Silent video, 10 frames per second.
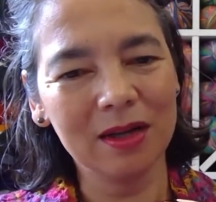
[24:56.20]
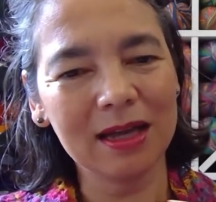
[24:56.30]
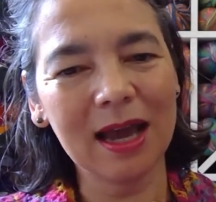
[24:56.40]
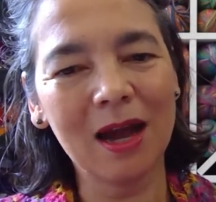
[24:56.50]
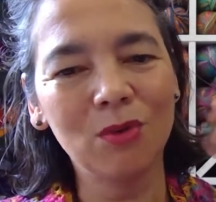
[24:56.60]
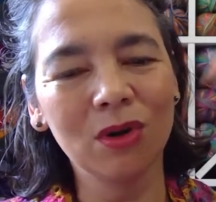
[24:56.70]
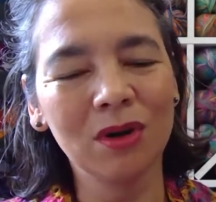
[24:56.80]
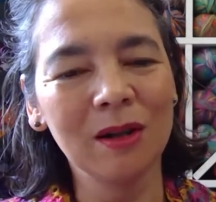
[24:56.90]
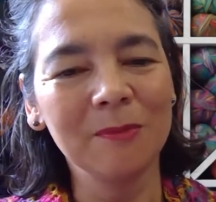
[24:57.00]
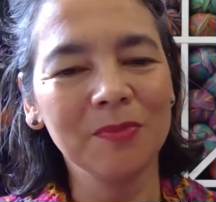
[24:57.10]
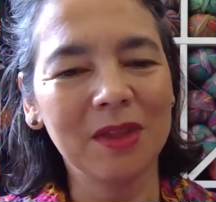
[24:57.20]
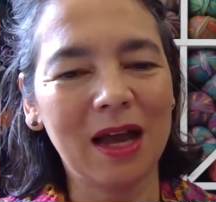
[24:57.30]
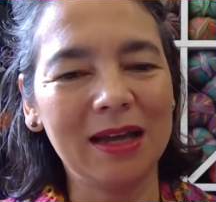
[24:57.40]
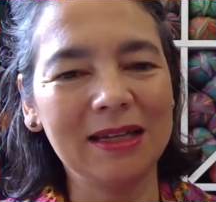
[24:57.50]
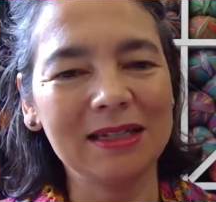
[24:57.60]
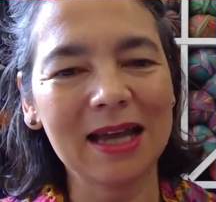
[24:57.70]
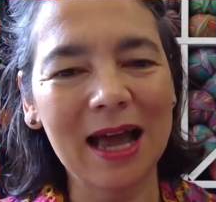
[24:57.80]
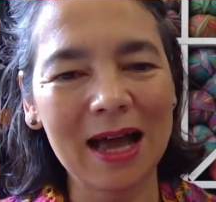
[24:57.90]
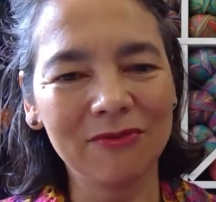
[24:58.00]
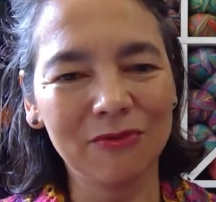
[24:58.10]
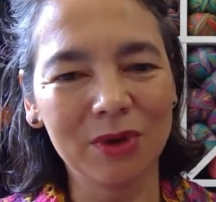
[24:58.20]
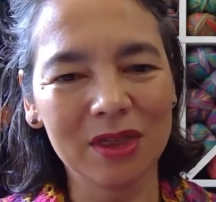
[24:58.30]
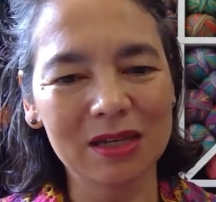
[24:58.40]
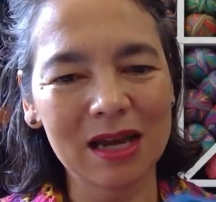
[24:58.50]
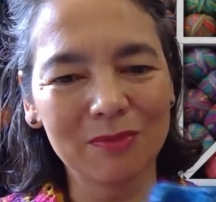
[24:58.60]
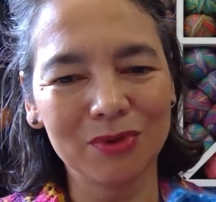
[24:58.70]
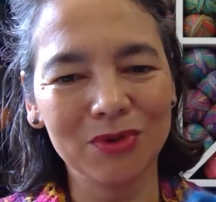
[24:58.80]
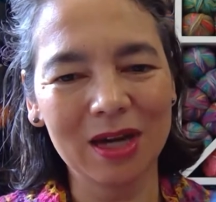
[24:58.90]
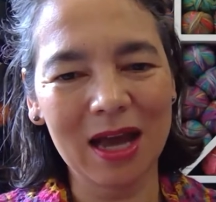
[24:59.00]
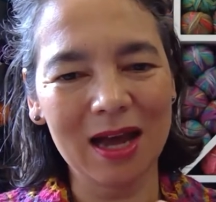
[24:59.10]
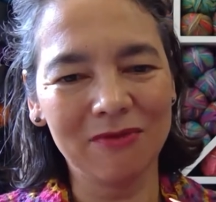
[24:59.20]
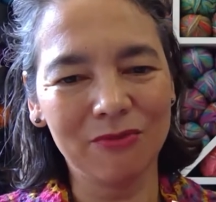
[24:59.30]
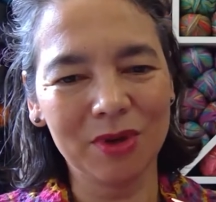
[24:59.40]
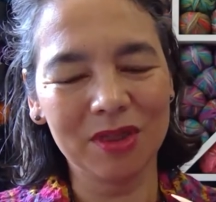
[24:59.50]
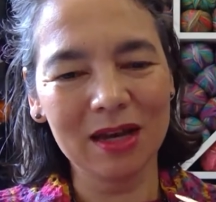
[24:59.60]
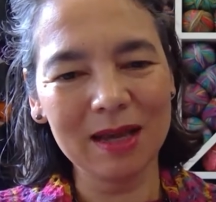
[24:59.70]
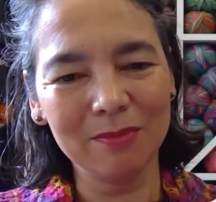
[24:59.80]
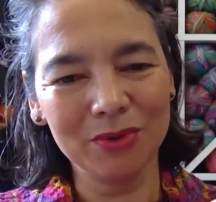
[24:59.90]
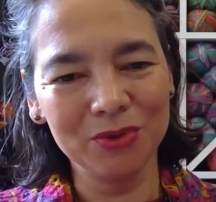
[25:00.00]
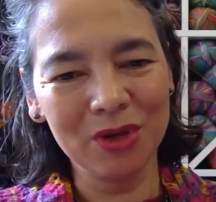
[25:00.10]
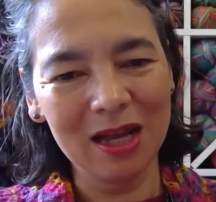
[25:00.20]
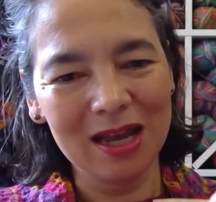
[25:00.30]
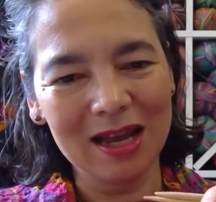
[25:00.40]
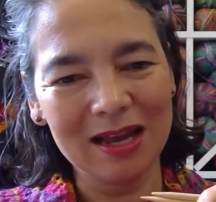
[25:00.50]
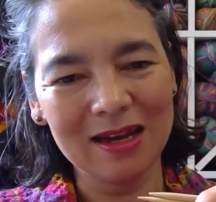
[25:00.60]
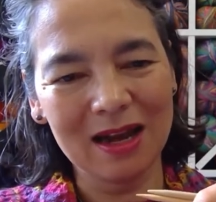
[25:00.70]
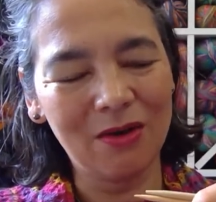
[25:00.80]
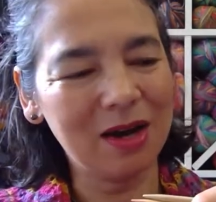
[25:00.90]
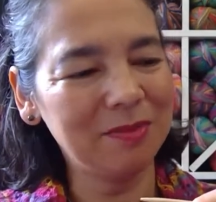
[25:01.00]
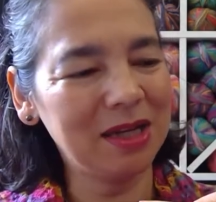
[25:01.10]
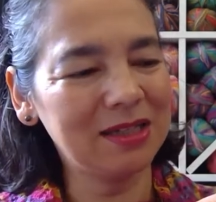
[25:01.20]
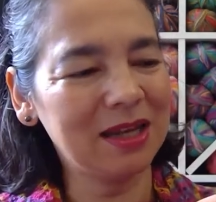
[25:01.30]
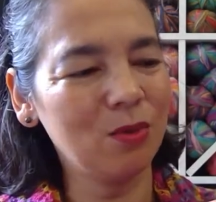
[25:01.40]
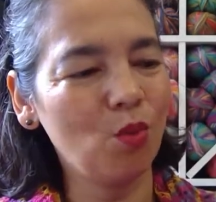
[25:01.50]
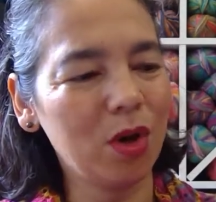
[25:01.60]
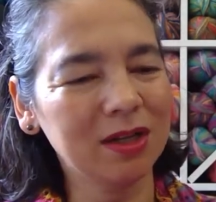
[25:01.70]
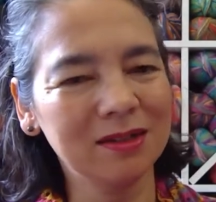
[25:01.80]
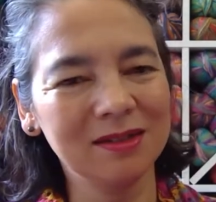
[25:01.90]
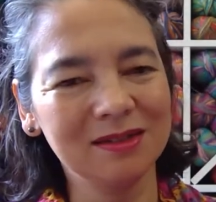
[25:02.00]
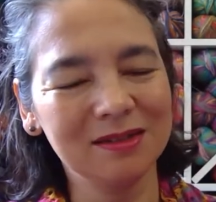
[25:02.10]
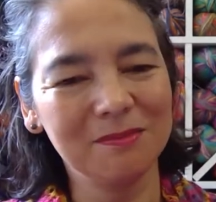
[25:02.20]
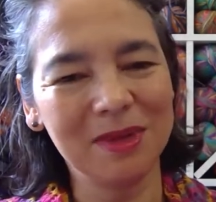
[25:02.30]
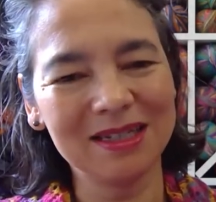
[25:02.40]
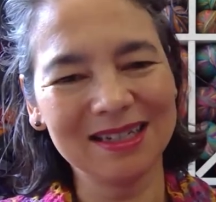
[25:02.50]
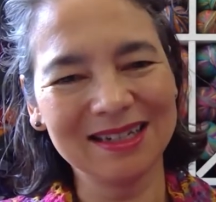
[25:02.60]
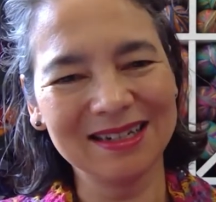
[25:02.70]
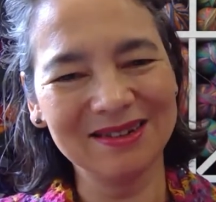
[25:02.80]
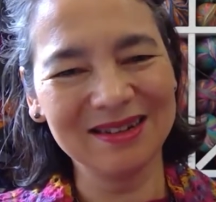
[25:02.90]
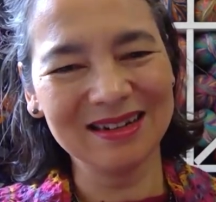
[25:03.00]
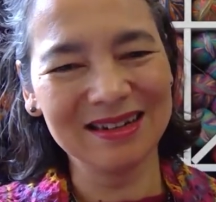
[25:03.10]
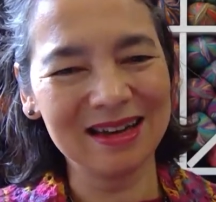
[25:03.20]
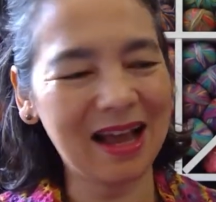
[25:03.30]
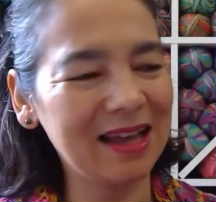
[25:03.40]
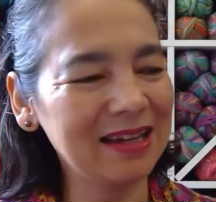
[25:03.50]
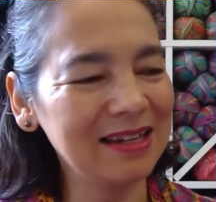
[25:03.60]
cowl, I knit half with the dark blue and half with the light blue, and now I'm knitting one mitten. I